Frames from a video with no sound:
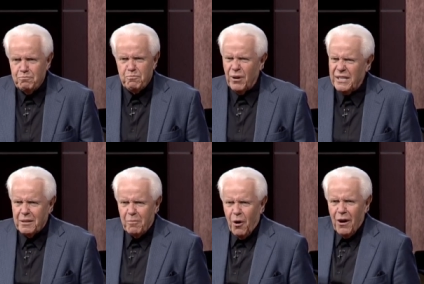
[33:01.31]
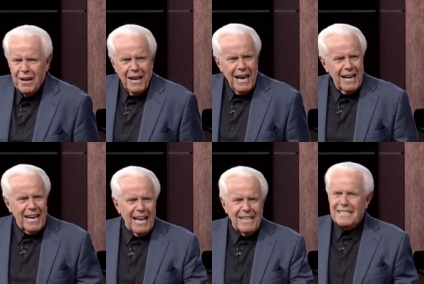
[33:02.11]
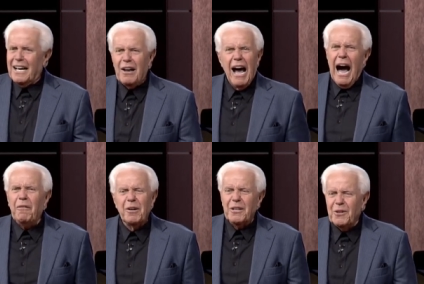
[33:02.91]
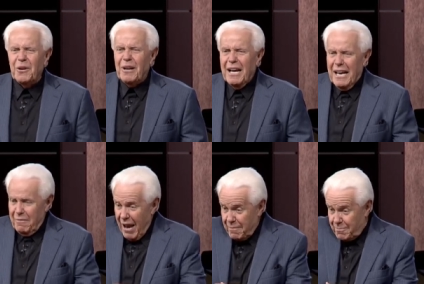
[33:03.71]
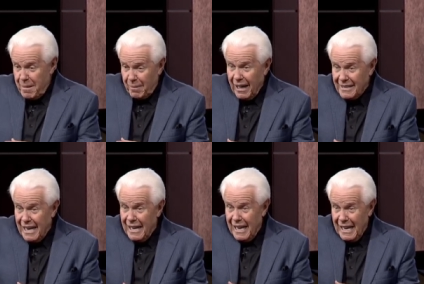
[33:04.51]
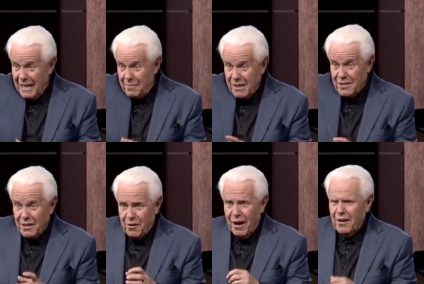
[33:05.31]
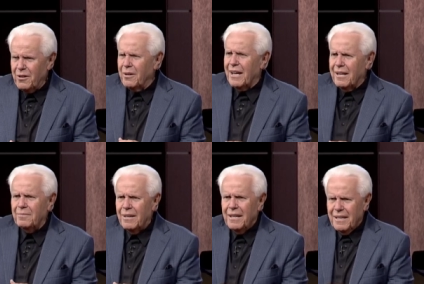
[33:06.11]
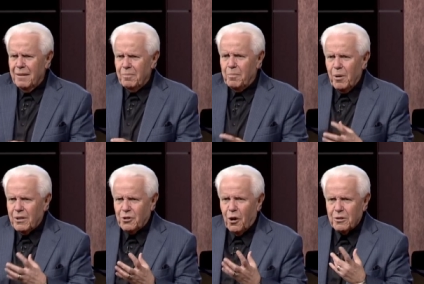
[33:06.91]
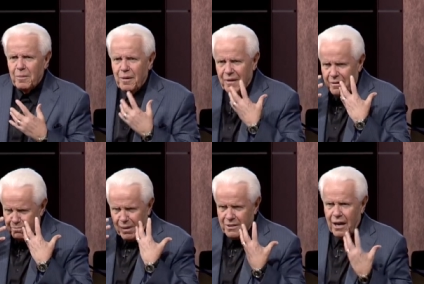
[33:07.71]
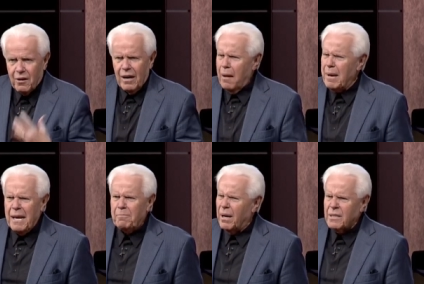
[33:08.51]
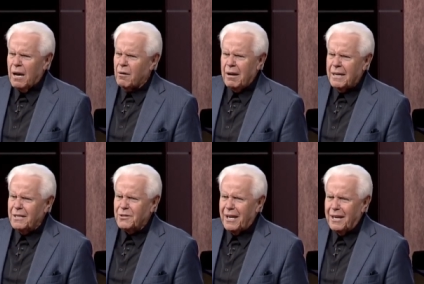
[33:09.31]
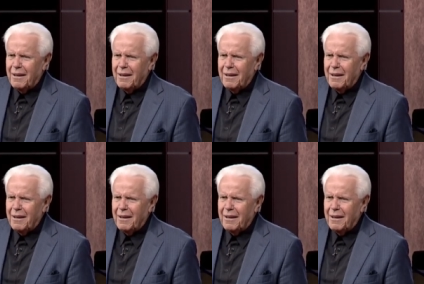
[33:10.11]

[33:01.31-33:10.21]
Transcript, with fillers: Preaching. And Kathy said, I want to do it. And we had people out there in the midst of the crowd, you know, could give, give them a book or talk to them if they bust out crying. I mean, they bust out crying and get saved.